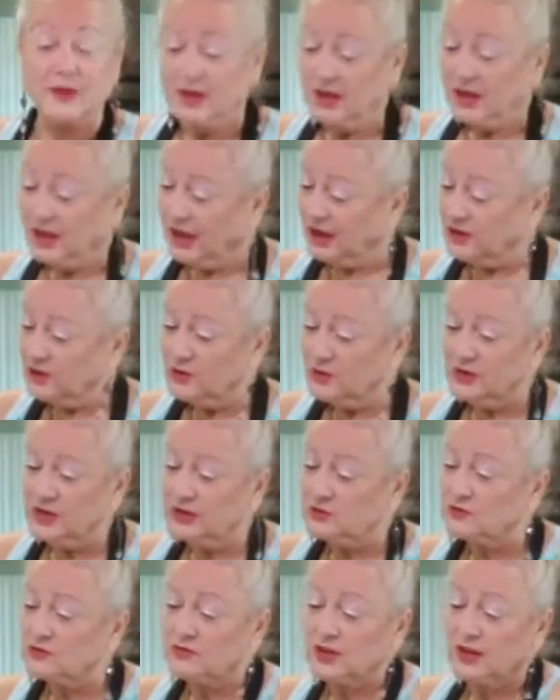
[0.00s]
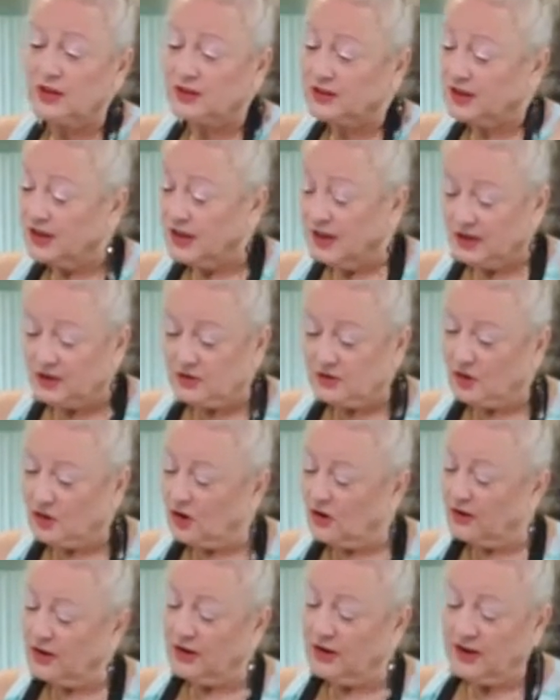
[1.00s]
And you need to take, you
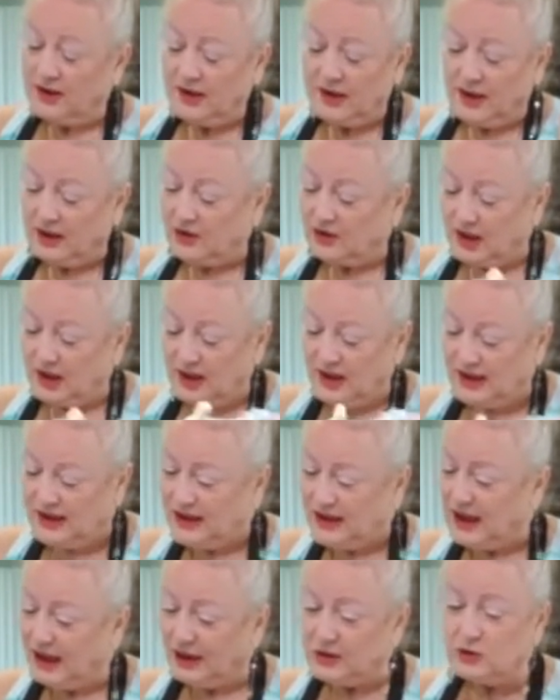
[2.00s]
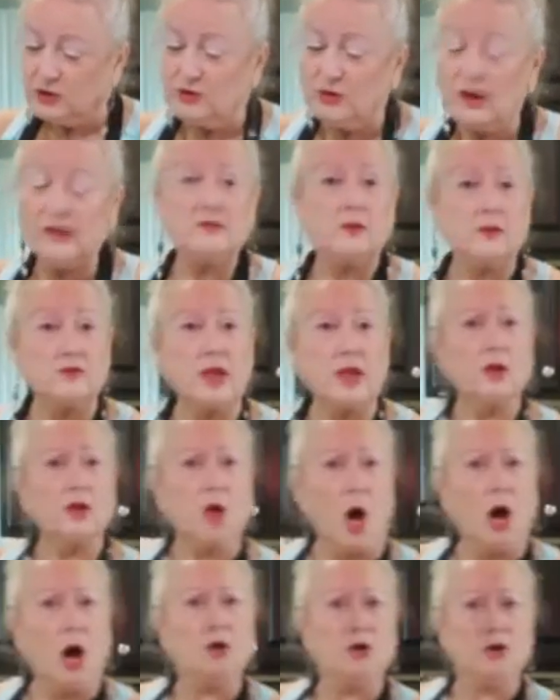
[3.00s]
know, and you need to take
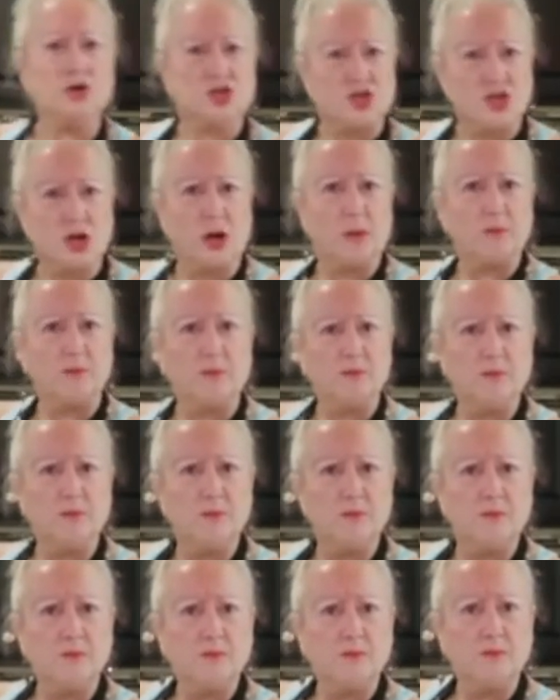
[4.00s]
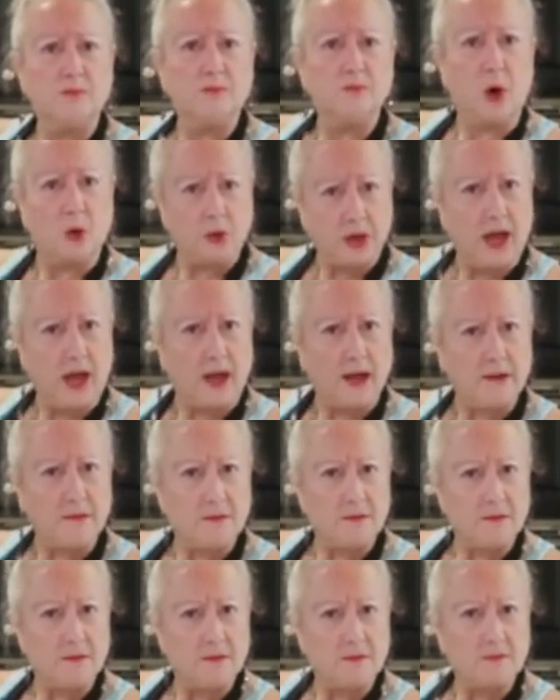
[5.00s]
ownership. Okay?
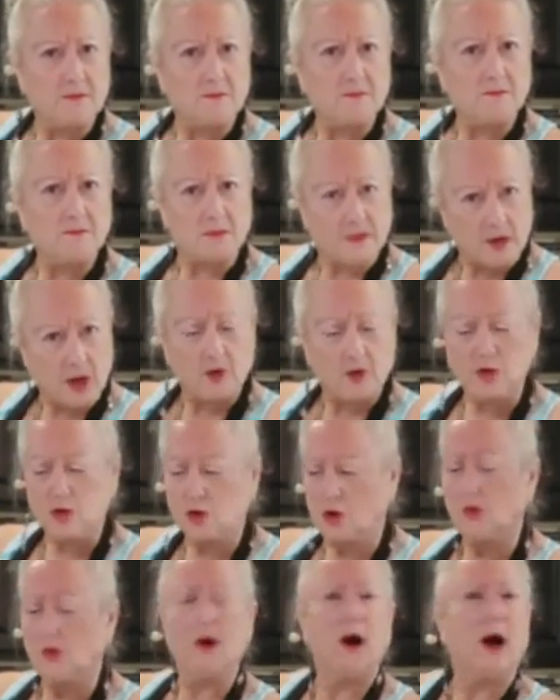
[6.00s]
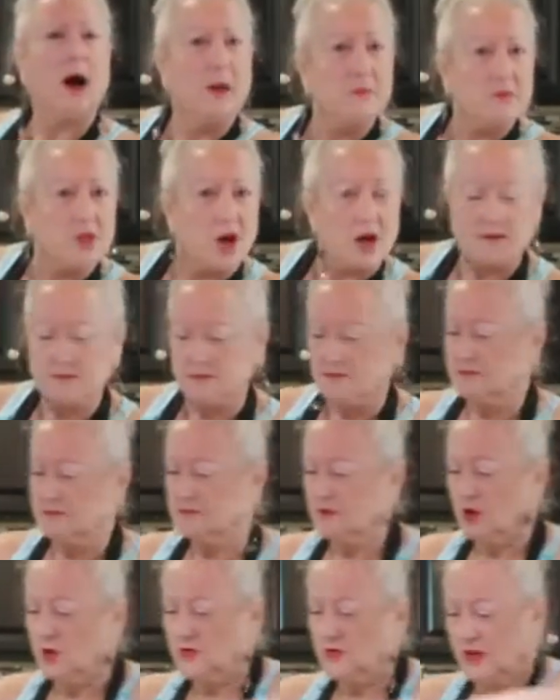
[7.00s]
There you go. I'm done.
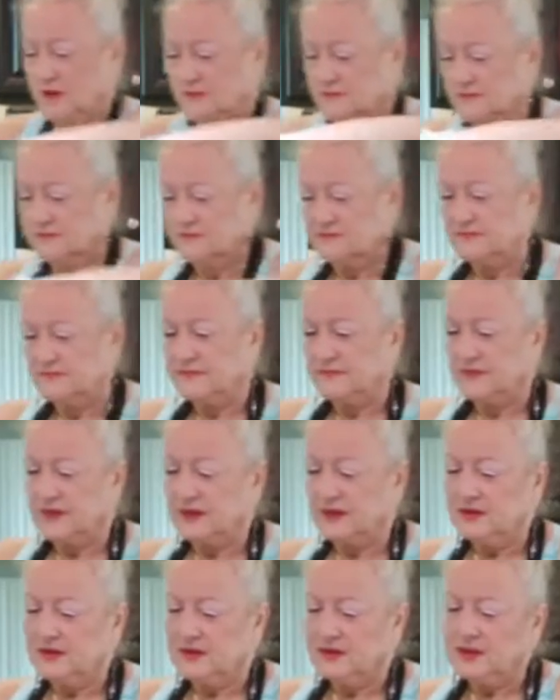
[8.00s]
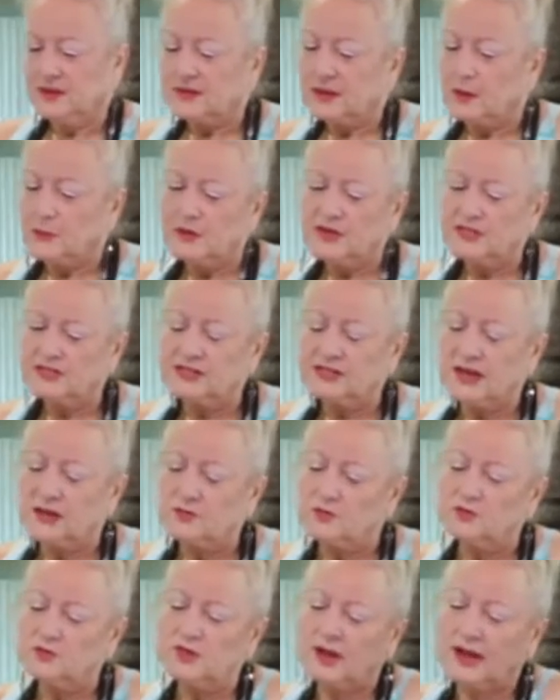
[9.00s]
Okay. The reason I
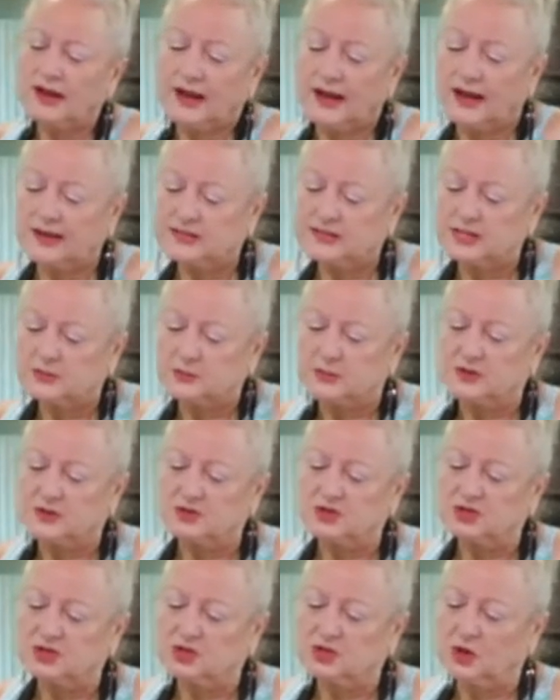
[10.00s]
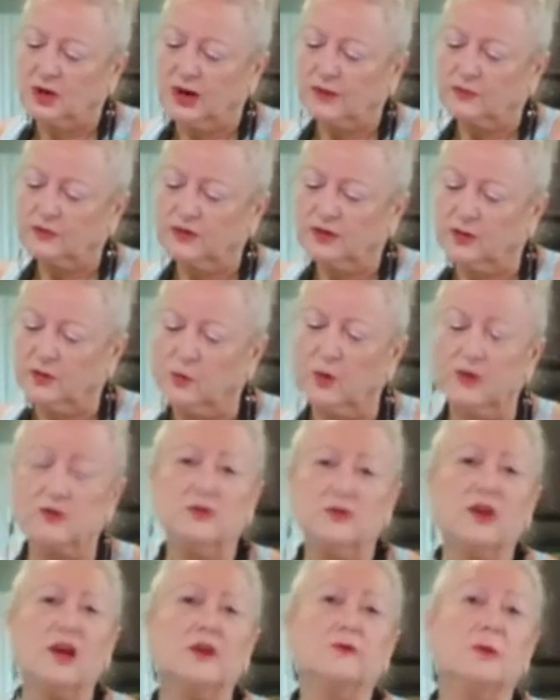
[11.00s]
do that, guys, is because, you know, I really want you
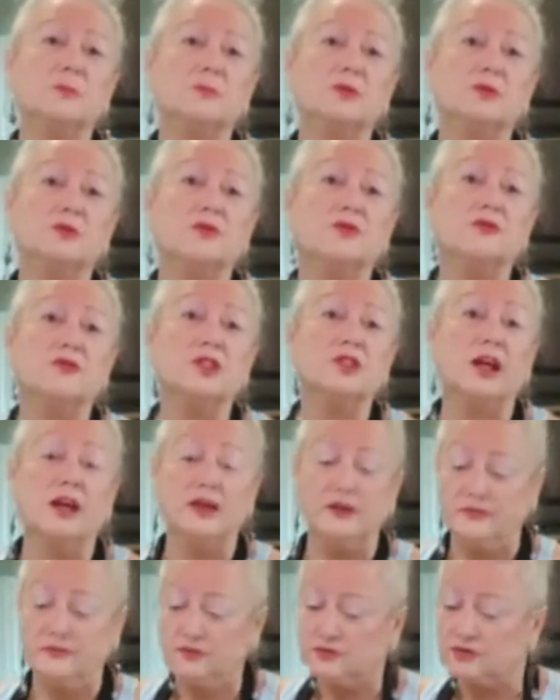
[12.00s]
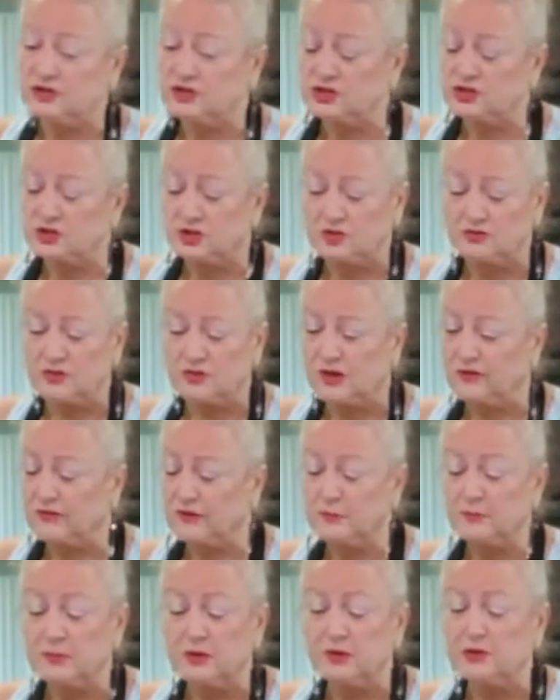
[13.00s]
to have a beautiful life. You deserve to have
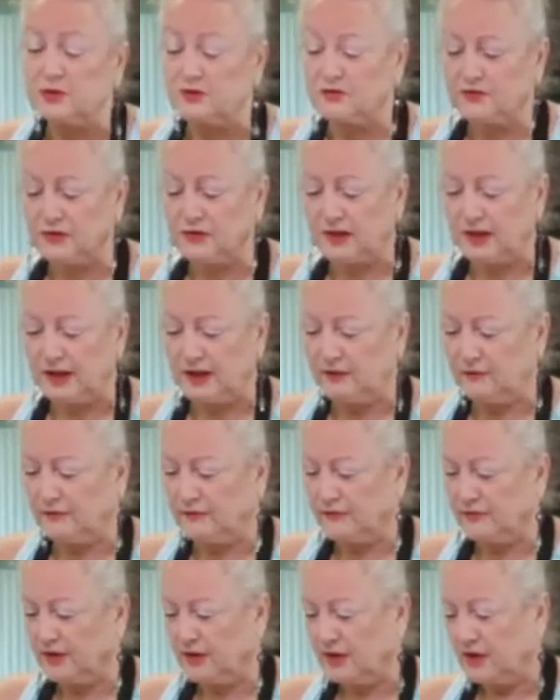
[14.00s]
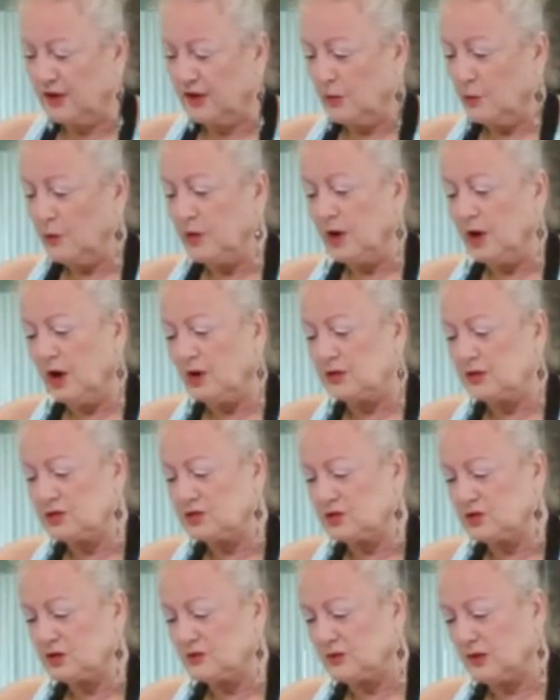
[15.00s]
a beautiful life. We all
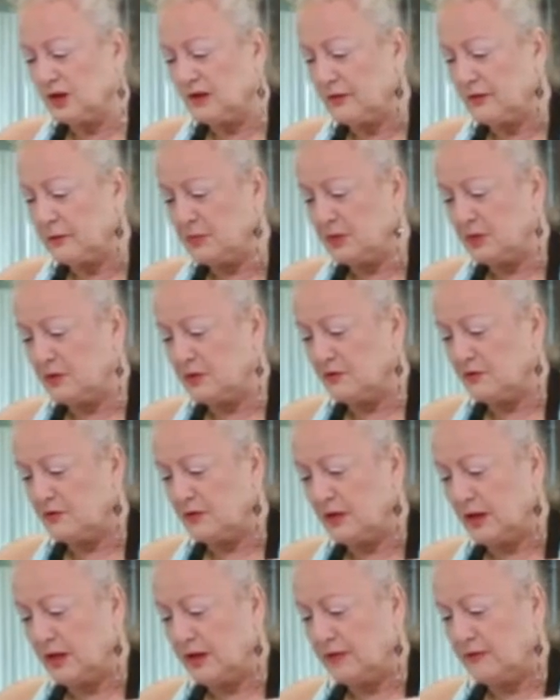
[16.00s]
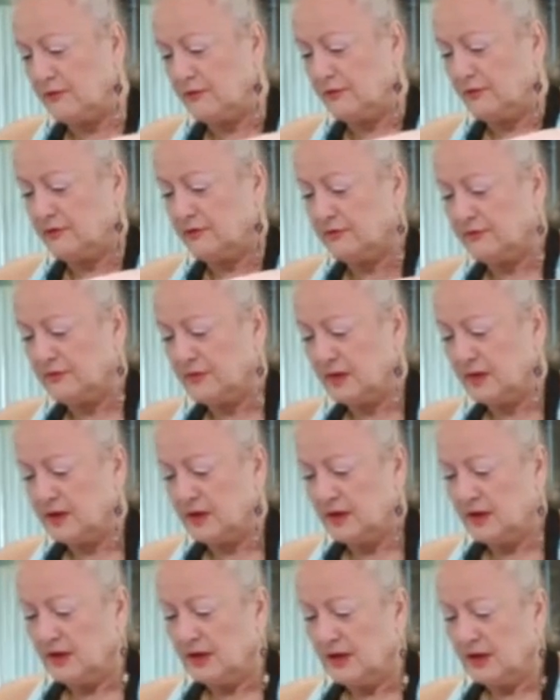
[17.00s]
deserve to have a beautiful life.
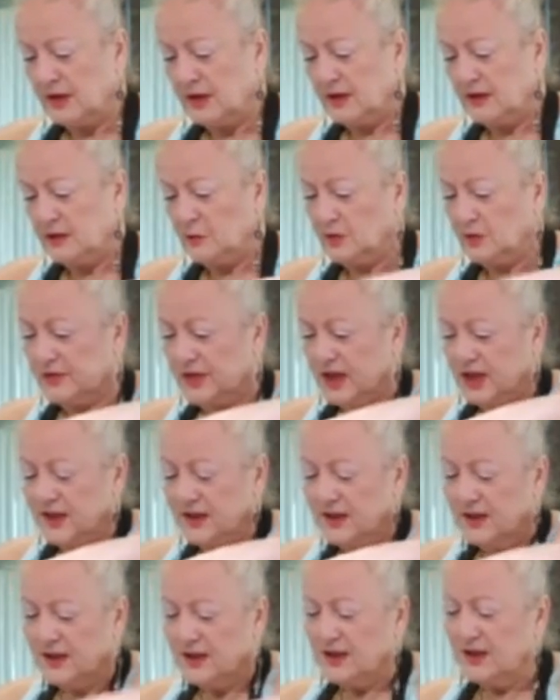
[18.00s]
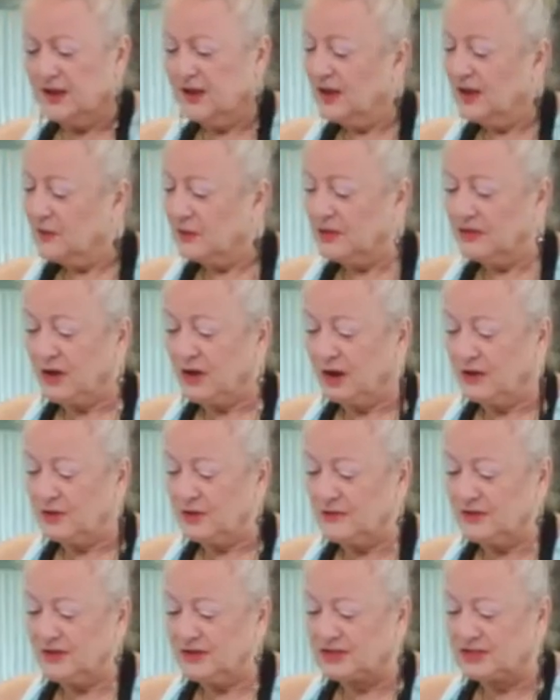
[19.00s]
And with all
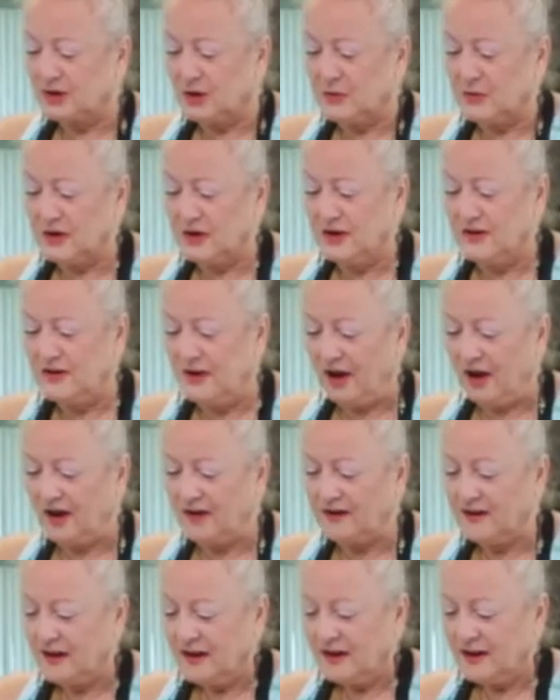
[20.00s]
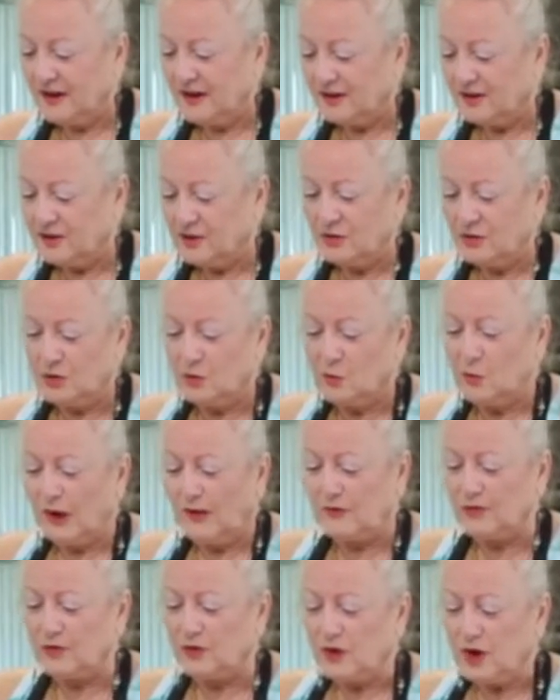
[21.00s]
of this going on, you know, you
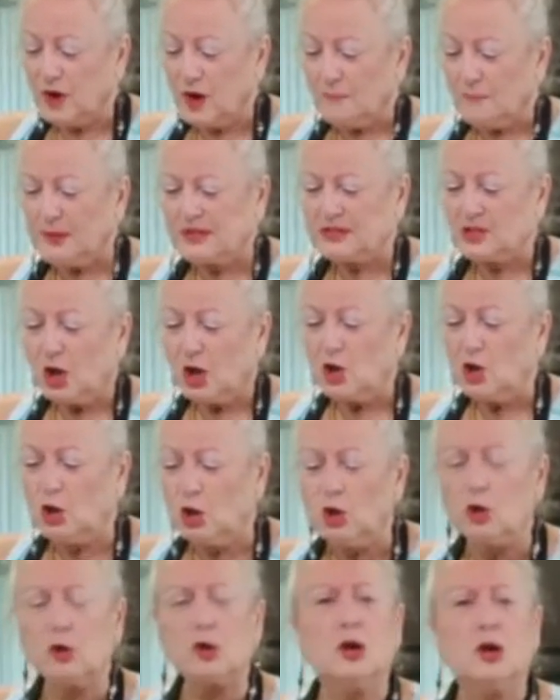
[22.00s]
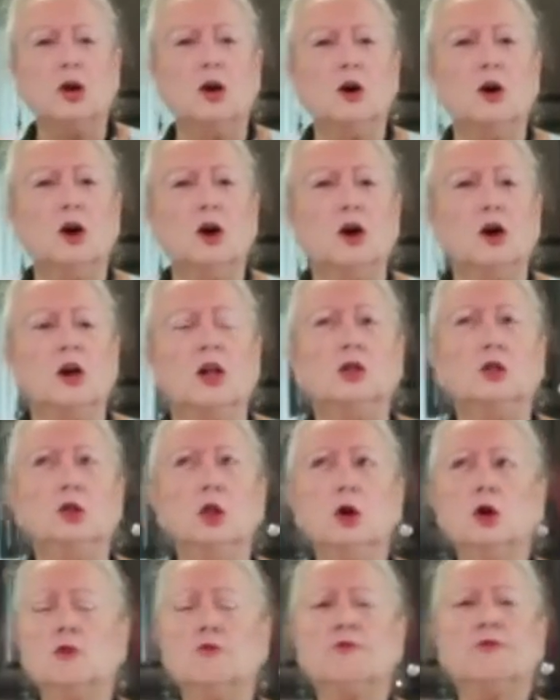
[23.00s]
wonder, but look
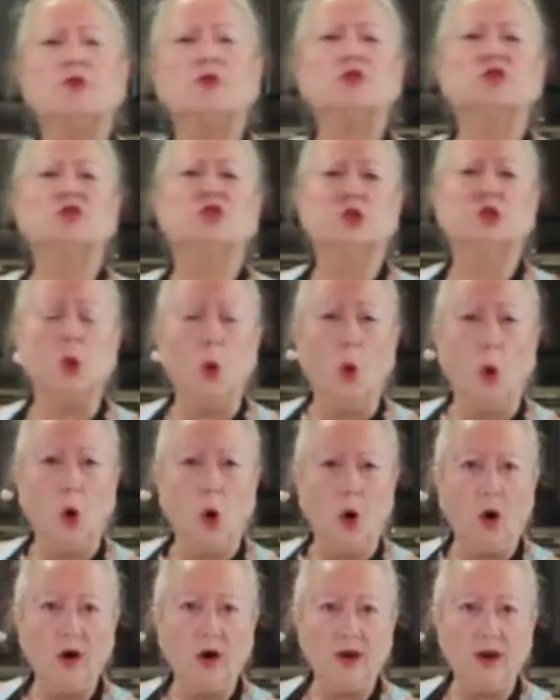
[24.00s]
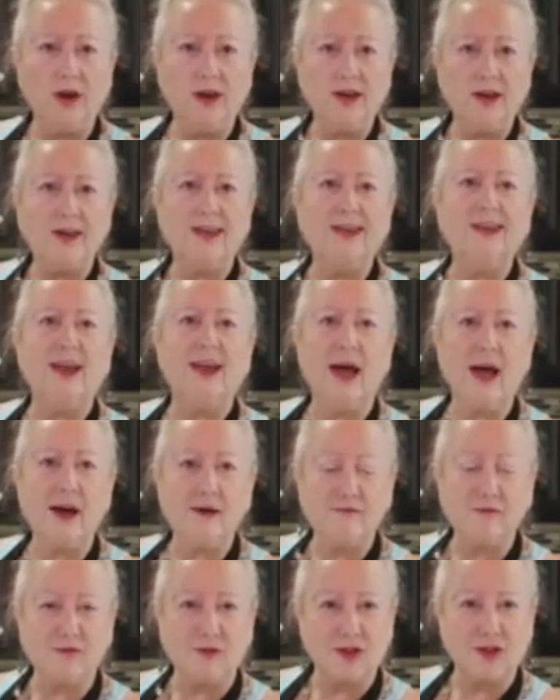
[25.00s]
for joy in
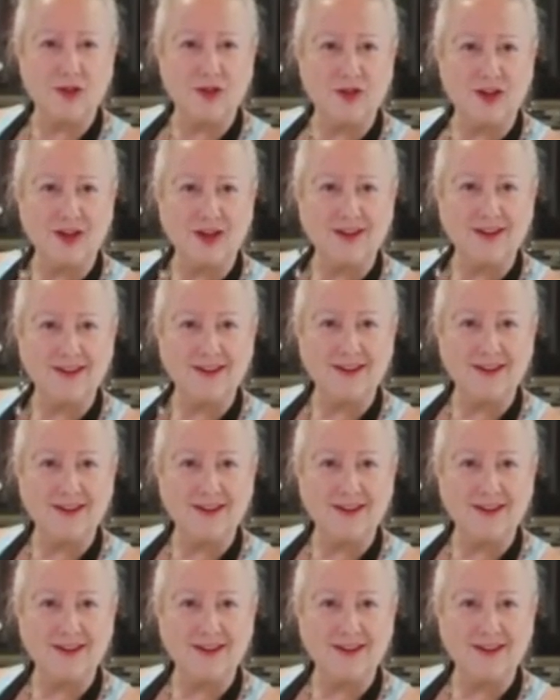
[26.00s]
everything.